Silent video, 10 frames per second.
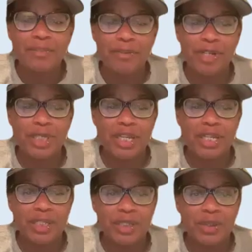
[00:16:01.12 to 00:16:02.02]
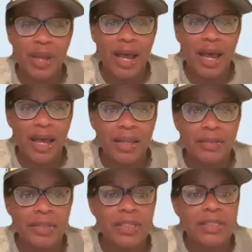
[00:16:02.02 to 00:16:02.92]
appreciate you.
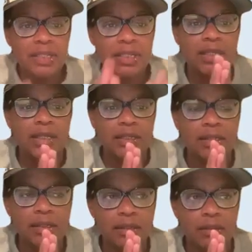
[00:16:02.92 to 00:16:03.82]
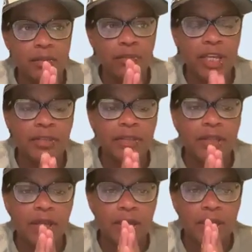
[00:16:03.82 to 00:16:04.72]
This has been
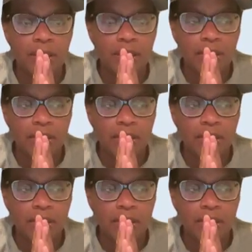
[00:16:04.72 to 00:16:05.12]
the